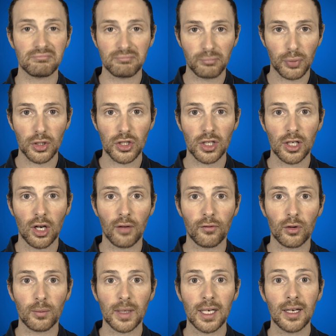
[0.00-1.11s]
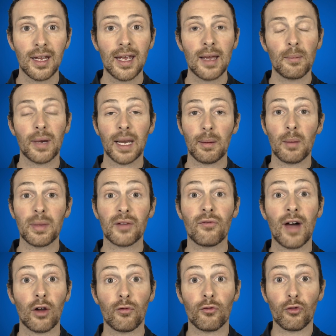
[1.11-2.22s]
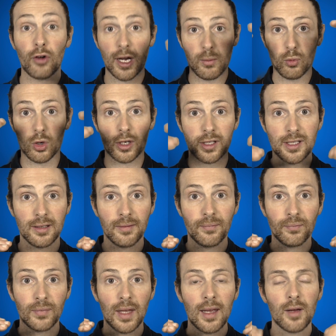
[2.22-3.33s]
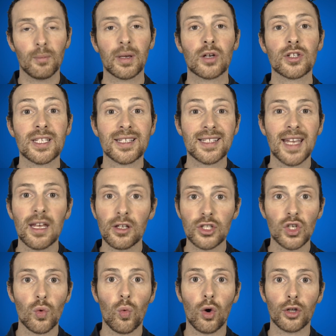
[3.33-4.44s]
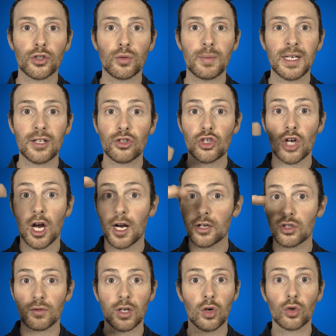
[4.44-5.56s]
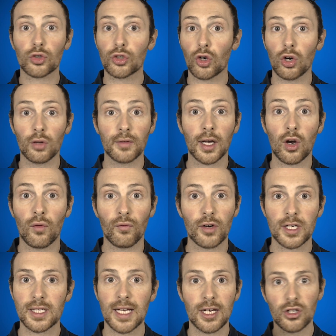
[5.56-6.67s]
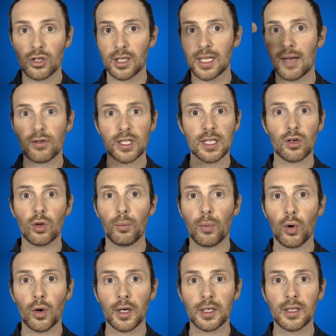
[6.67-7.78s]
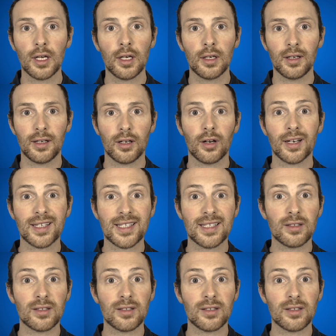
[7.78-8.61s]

Personally, not for me, but I'm a big fan of frameworks. Because in sales, you want to be in charge of, in control of the conversation at every single point. You gotta